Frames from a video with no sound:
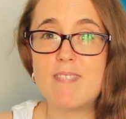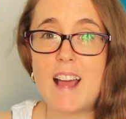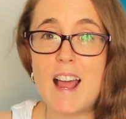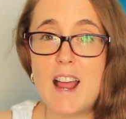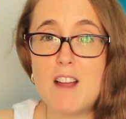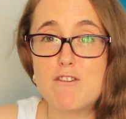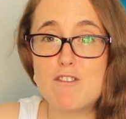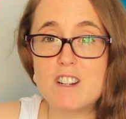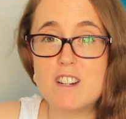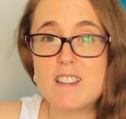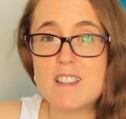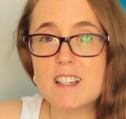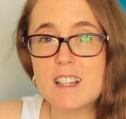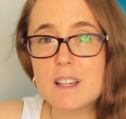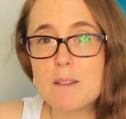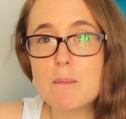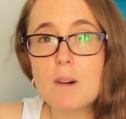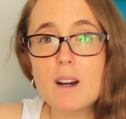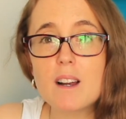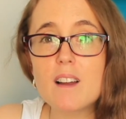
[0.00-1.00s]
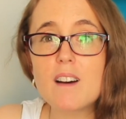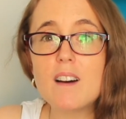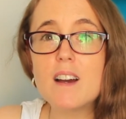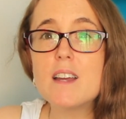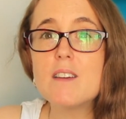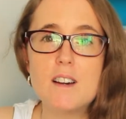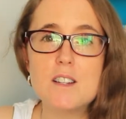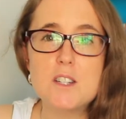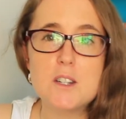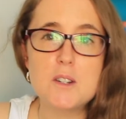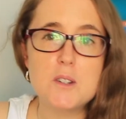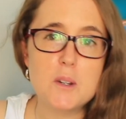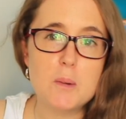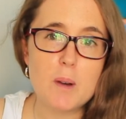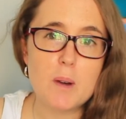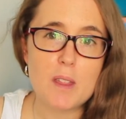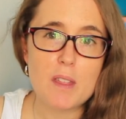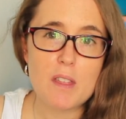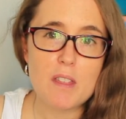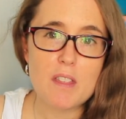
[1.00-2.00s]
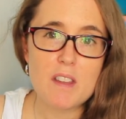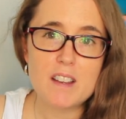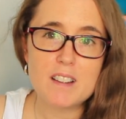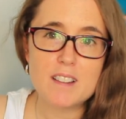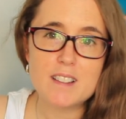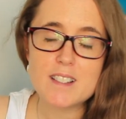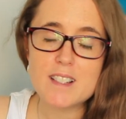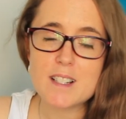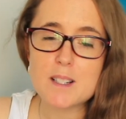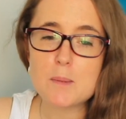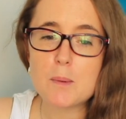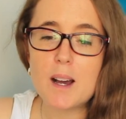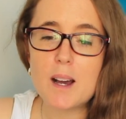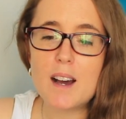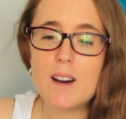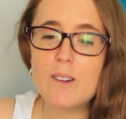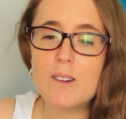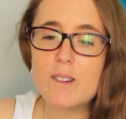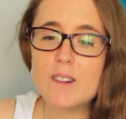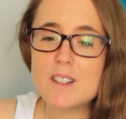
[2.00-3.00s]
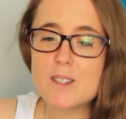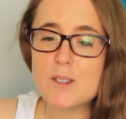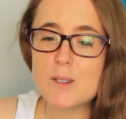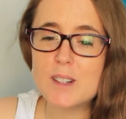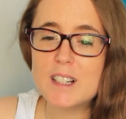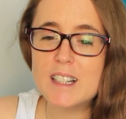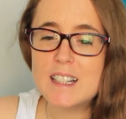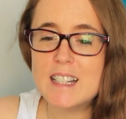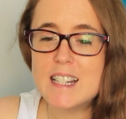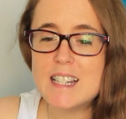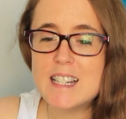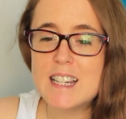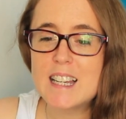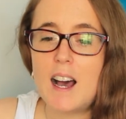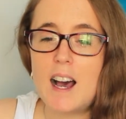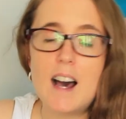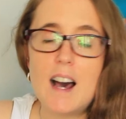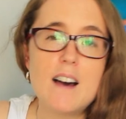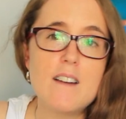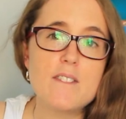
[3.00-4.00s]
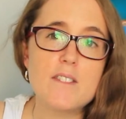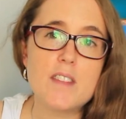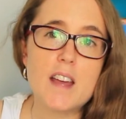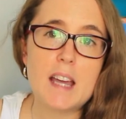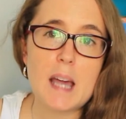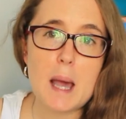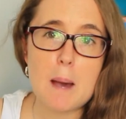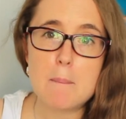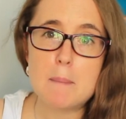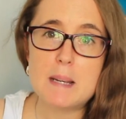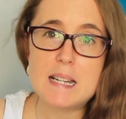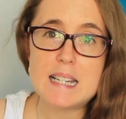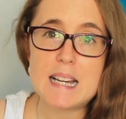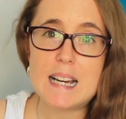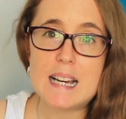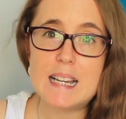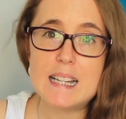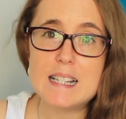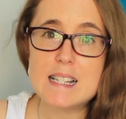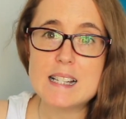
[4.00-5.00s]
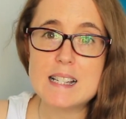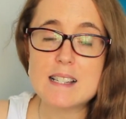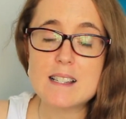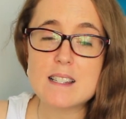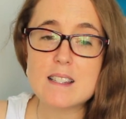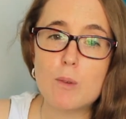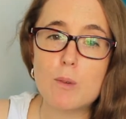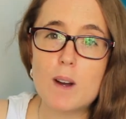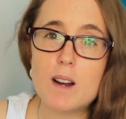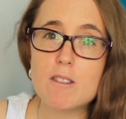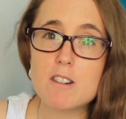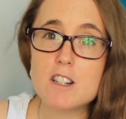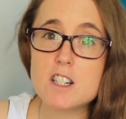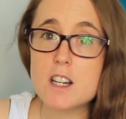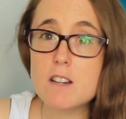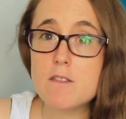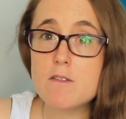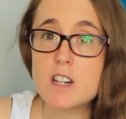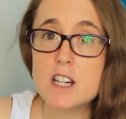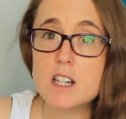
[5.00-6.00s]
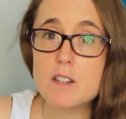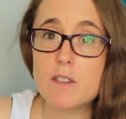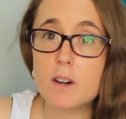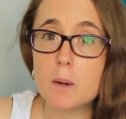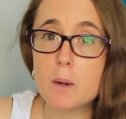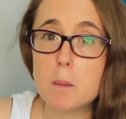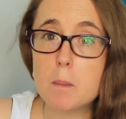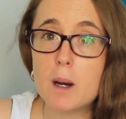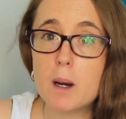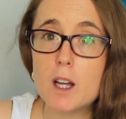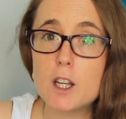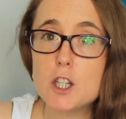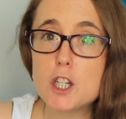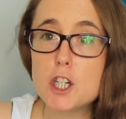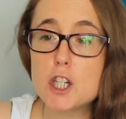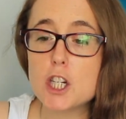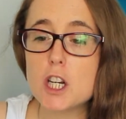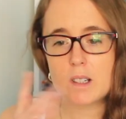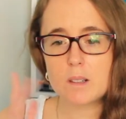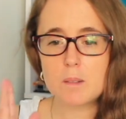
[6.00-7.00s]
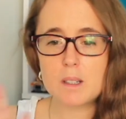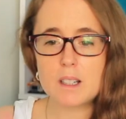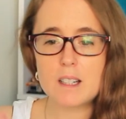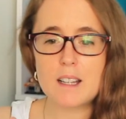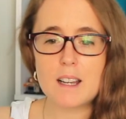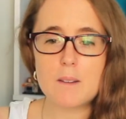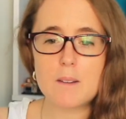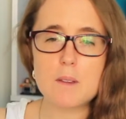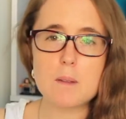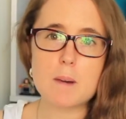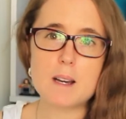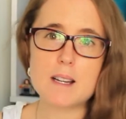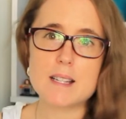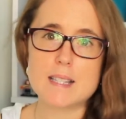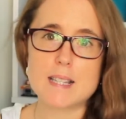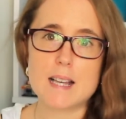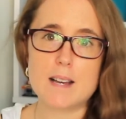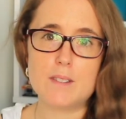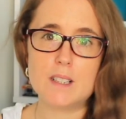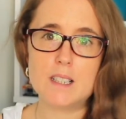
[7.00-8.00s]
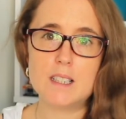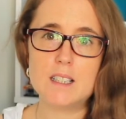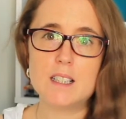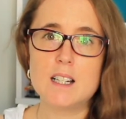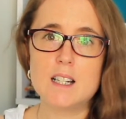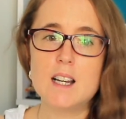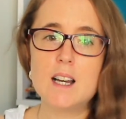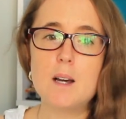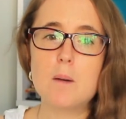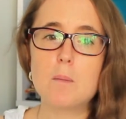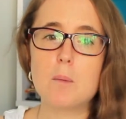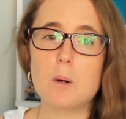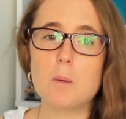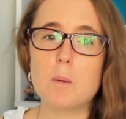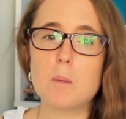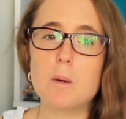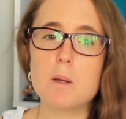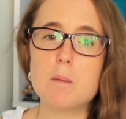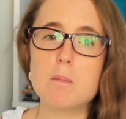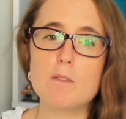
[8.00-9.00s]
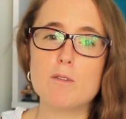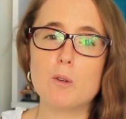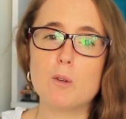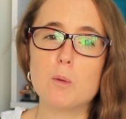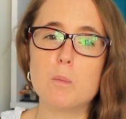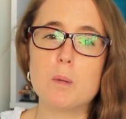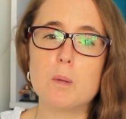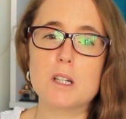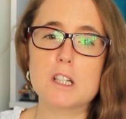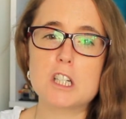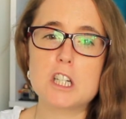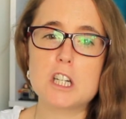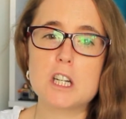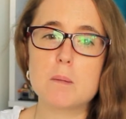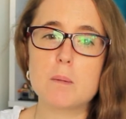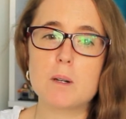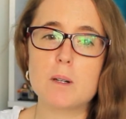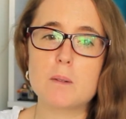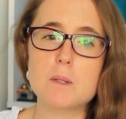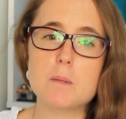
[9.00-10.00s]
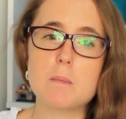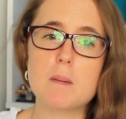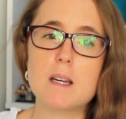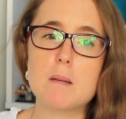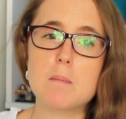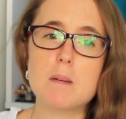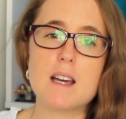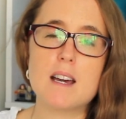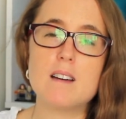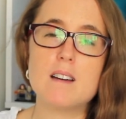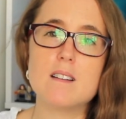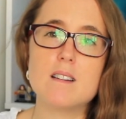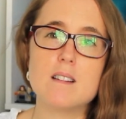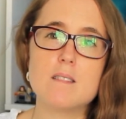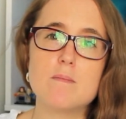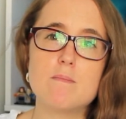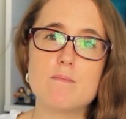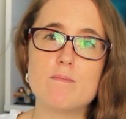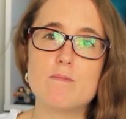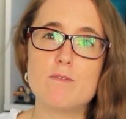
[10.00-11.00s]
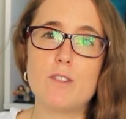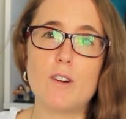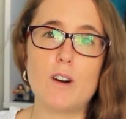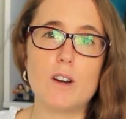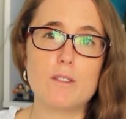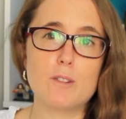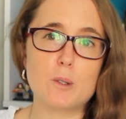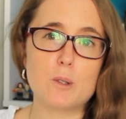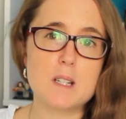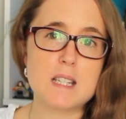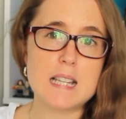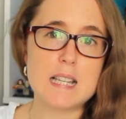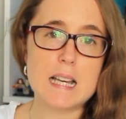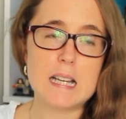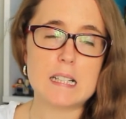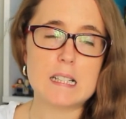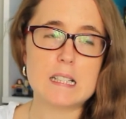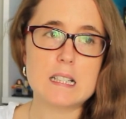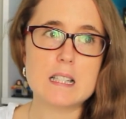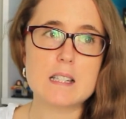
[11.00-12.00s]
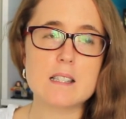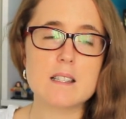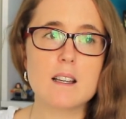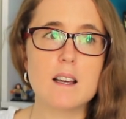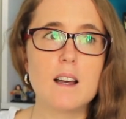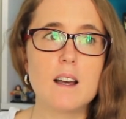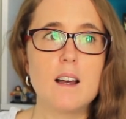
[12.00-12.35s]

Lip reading: everything in my life. I do other things as well as read, and there can be days where I don't read very much. I'm gonna go with about a 7. Probably before BookTube I was maybe at a 5 or a 6,